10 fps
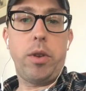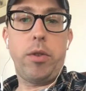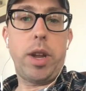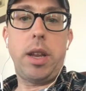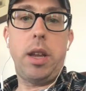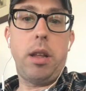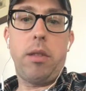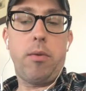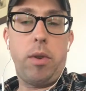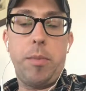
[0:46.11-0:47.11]
You're not eating
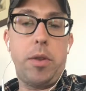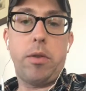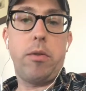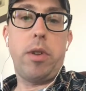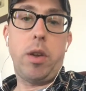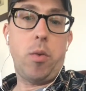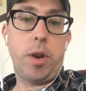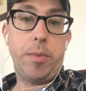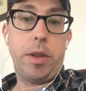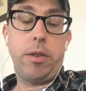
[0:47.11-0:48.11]
3 meals, you're eating
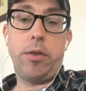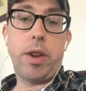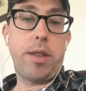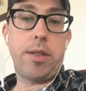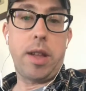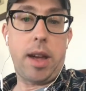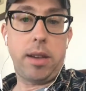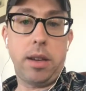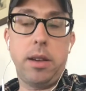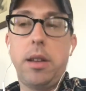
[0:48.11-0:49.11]
1 meal, and you're not
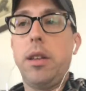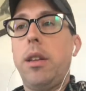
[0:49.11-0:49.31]
snacking,